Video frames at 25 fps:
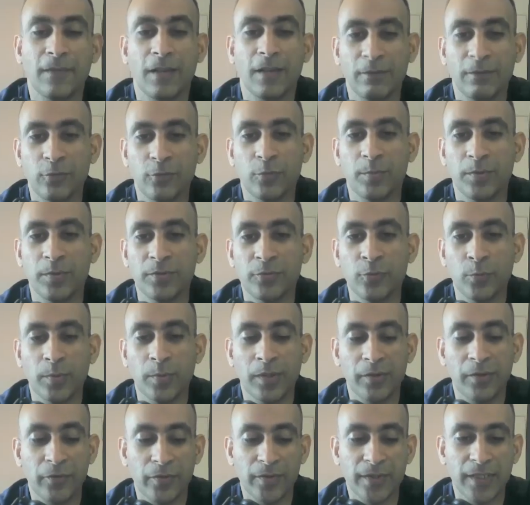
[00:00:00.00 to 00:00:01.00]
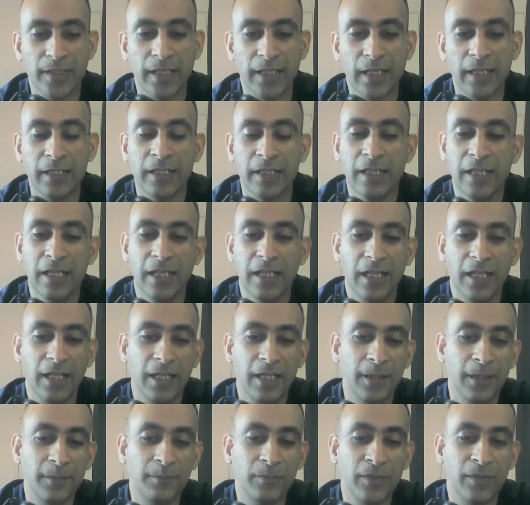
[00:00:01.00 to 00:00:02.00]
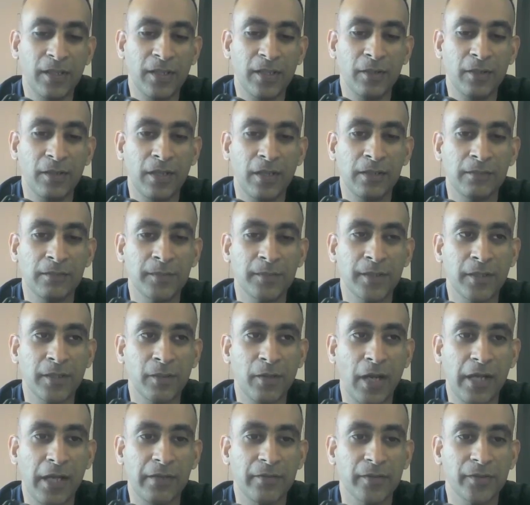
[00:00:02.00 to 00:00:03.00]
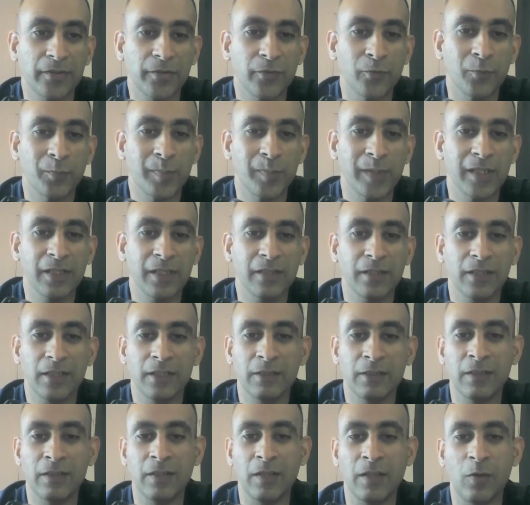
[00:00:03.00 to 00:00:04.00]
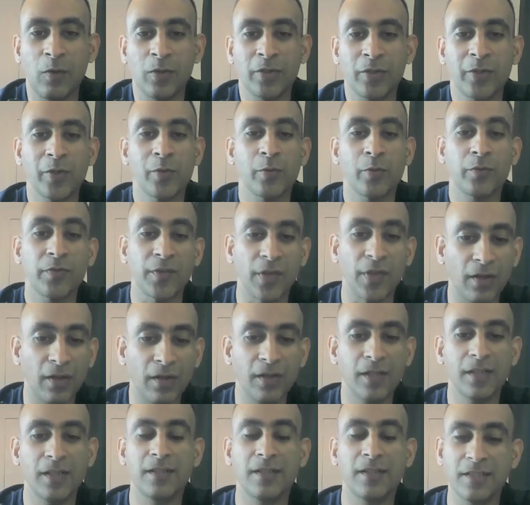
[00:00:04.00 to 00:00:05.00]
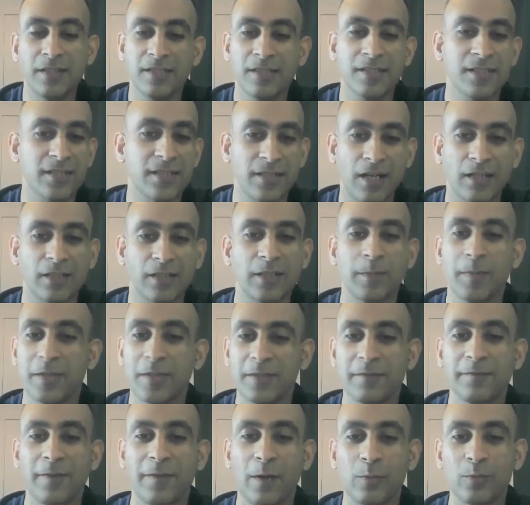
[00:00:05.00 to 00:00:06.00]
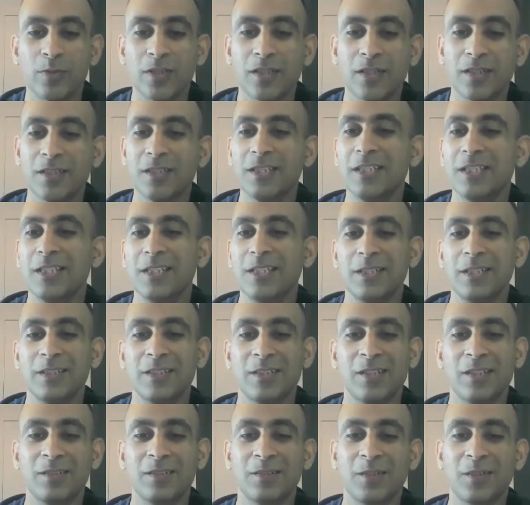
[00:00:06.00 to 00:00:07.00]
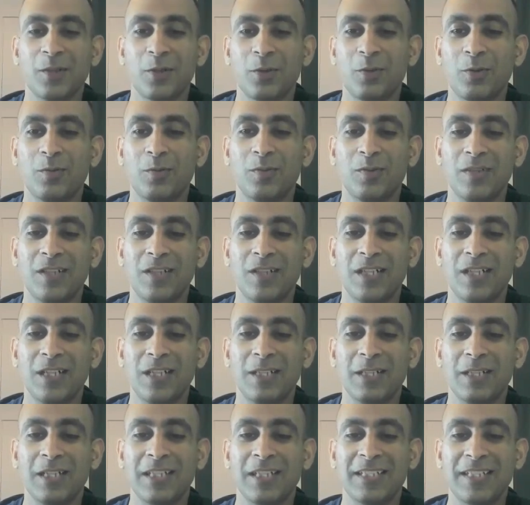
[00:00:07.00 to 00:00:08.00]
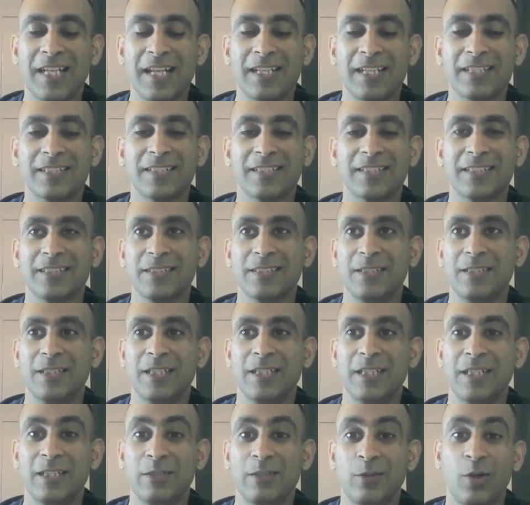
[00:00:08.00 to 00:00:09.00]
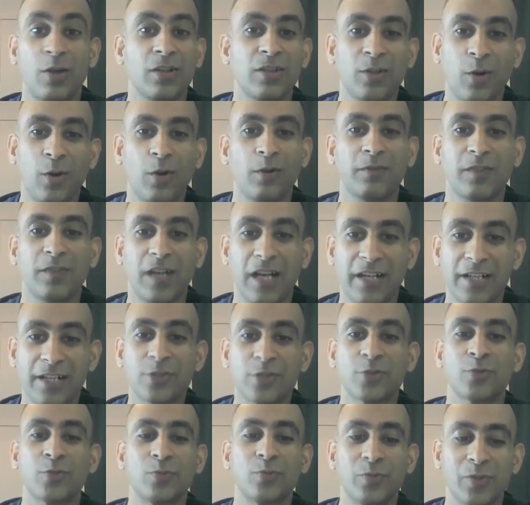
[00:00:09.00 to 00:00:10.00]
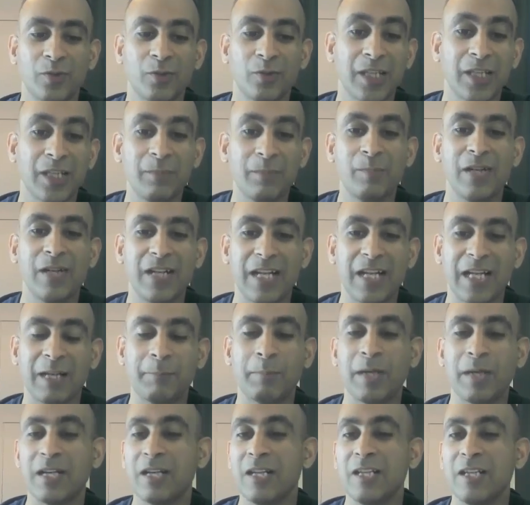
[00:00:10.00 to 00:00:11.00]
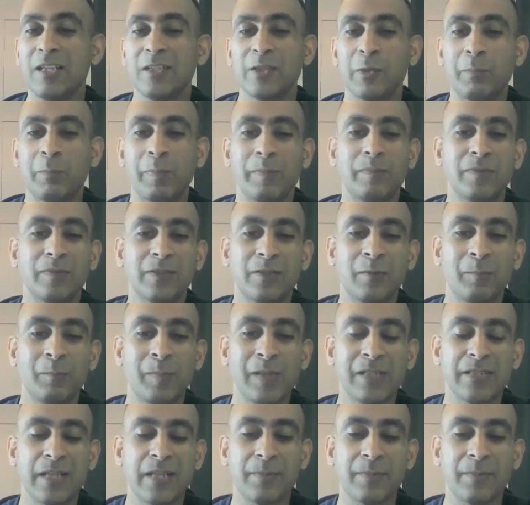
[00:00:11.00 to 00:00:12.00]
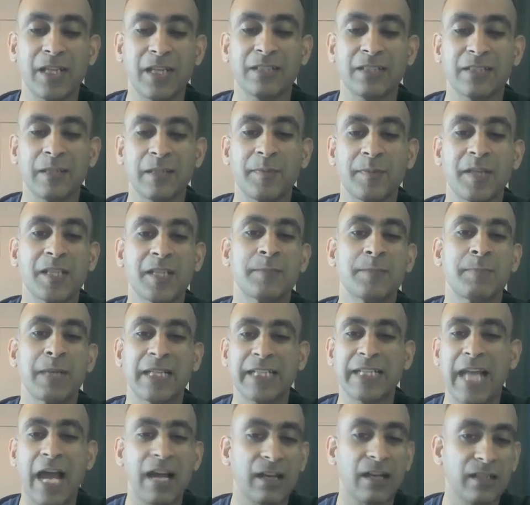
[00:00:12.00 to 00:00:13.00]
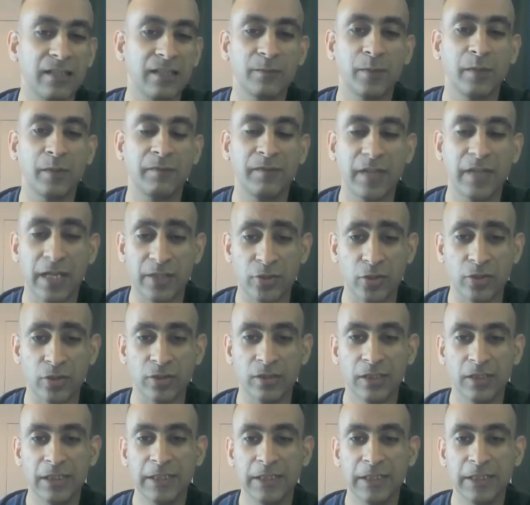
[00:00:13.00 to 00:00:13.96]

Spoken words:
Super interesting. And Idris, you've been onto your third startup as a founder. It takes a lot of courage to keep building, but you built something spectacular with Fletcher.